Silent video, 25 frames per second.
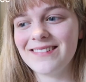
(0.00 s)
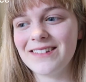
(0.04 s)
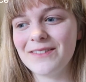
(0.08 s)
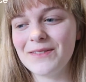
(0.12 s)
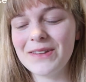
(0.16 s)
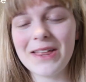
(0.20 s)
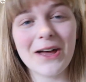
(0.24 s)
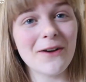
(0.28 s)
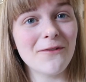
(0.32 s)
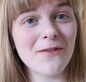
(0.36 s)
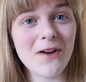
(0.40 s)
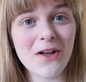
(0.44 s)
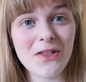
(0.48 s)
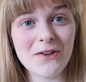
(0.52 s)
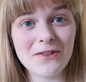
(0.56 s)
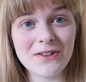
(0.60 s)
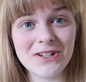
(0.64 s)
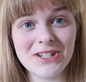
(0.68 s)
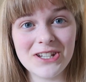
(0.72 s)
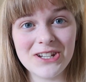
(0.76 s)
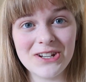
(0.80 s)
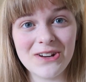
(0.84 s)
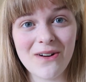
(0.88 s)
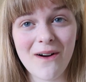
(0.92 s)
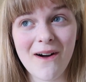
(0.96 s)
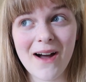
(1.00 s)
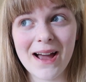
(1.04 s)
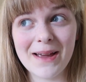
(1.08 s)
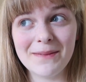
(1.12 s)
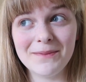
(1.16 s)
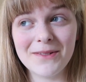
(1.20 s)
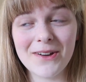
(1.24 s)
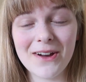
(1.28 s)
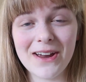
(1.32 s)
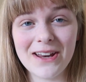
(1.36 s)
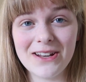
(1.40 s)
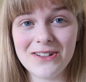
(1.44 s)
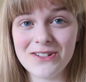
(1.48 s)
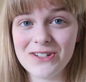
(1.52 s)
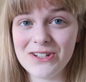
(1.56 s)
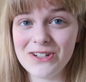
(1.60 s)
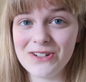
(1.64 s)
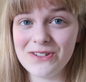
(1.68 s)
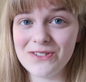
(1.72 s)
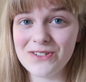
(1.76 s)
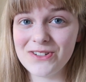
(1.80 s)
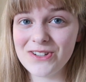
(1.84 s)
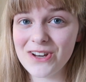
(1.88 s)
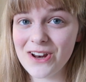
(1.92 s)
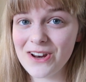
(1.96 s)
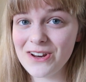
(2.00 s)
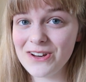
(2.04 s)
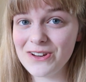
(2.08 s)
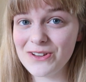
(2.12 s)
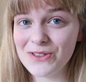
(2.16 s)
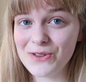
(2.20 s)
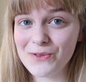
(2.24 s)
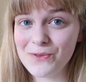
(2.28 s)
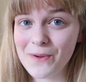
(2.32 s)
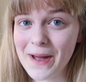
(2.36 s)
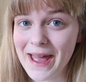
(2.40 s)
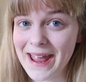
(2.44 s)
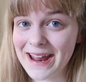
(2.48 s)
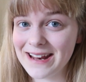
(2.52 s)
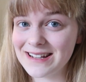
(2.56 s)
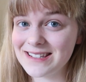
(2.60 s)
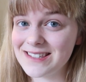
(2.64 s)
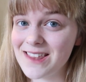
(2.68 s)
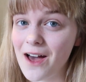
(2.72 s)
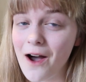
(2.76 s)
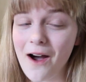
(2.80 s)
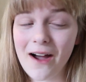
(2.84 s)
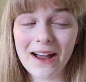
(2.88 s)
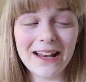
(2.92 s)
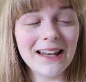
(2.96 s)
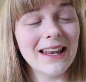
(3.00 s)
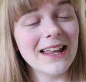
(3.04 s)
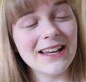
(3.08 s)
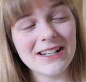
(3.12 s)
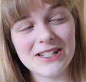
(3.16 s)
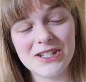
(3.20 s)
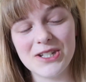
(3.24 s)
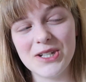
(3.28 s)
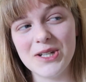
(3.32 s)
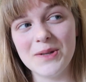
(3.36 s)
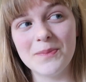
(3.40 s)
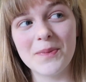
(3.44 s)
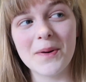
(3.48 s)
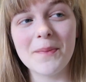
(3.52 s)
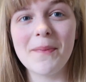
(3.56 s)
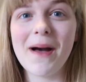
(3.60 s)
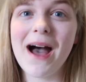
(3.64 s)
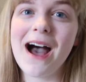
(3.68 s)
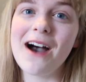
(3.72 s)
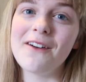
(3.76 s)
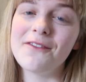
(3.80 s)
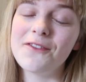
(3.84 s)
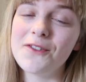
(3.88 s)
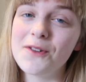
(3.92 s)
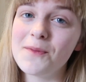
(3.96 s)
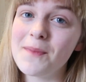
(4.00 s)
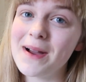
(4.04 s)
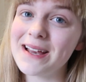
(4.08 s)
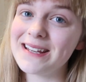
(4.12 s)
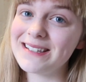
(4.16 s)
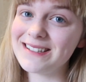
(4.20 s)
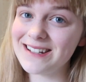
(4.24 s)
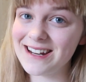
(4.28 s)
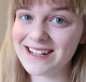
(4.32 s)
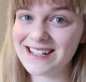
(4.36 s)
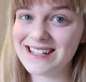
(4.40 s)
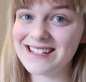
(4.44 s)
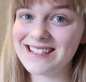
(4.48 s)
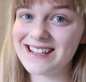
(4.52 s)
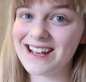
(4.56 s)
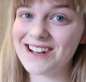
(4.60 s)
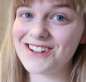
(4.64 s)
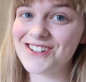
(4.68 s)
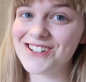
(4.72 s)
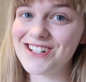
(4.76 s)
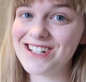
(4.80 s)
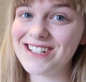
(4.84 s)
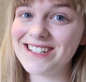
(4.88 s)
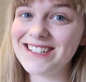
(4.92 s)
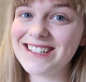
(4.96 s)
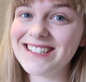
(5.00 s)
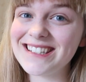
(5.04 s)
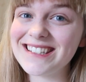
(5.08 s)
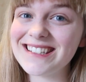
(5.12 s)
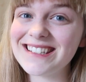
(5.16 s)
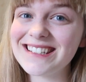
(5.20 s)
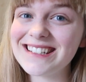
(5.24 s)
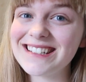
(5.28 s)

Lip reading: Without further ado, I'm going to show you the ways that I like to prepare for my study sessions.